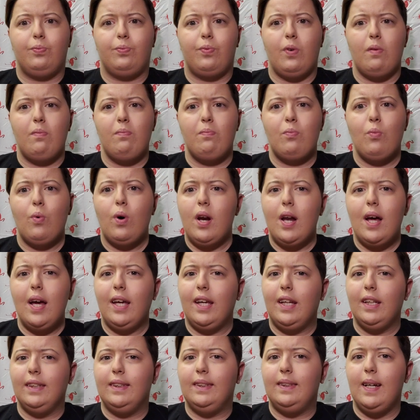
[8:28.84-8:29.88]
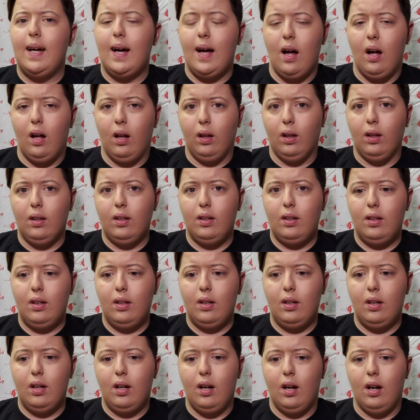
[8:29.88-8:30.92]
From what I could tell,
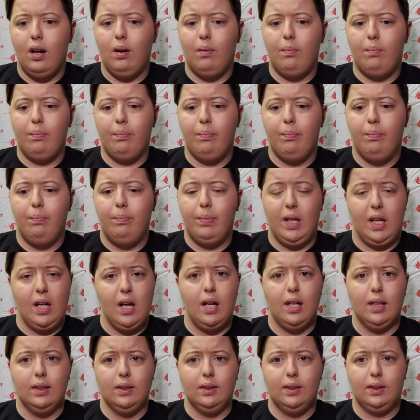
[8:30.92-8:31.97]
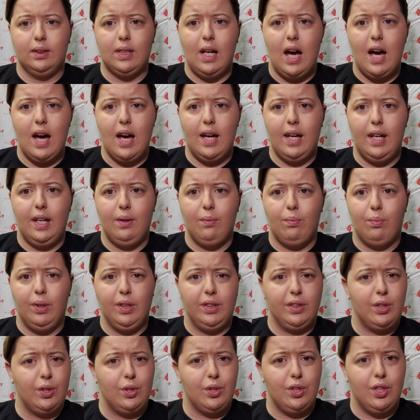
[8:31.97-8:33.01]
because I
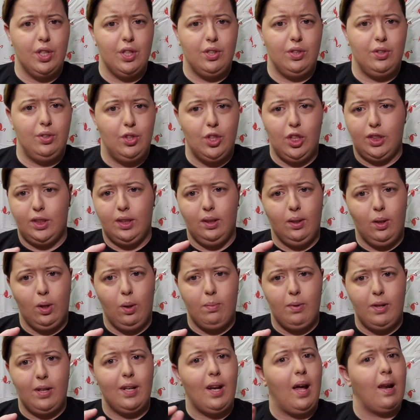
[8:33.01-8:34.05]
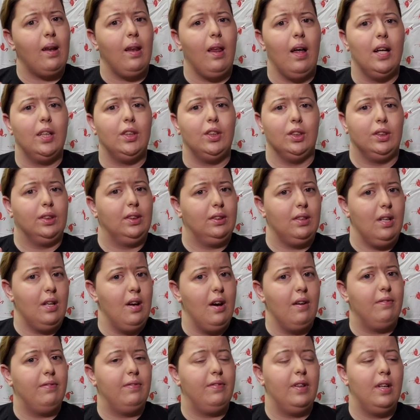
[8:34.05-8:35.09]
researched this just a little bit, not a lot, just
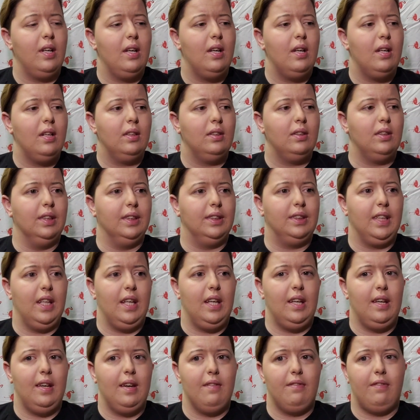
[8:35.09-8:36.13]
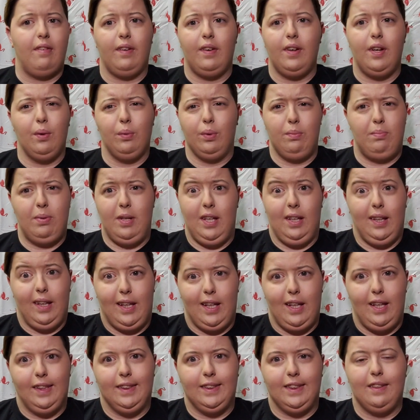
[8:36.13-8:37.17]
enough to see if it would be like
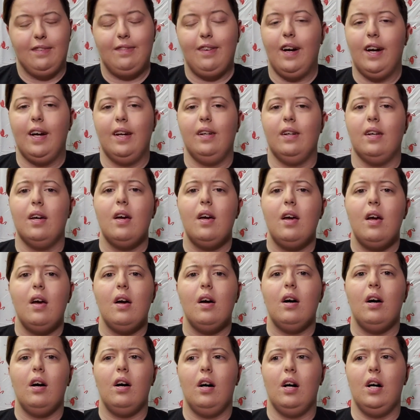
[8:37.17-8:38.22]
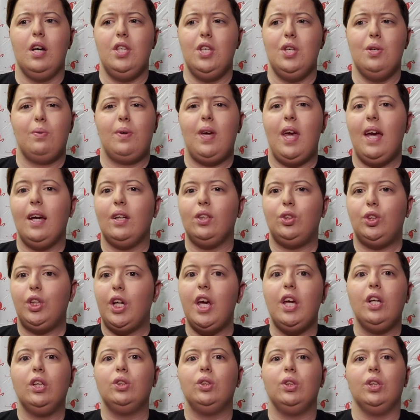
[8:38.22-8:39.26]
an easy find. You can't
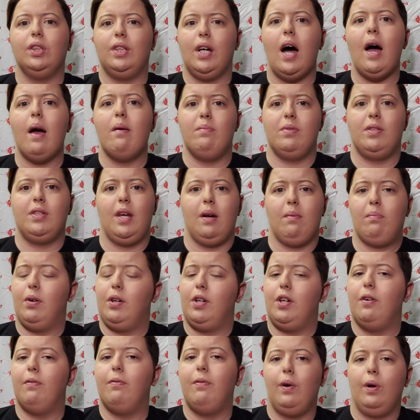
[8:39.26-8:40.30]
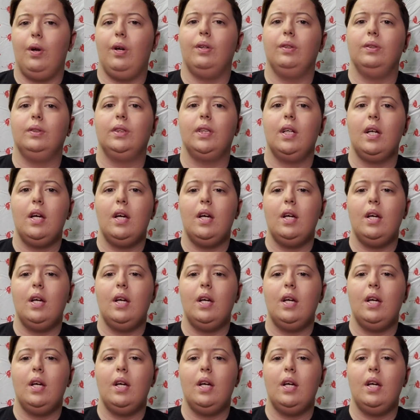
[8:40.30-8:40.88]
change the timestamp on your photos.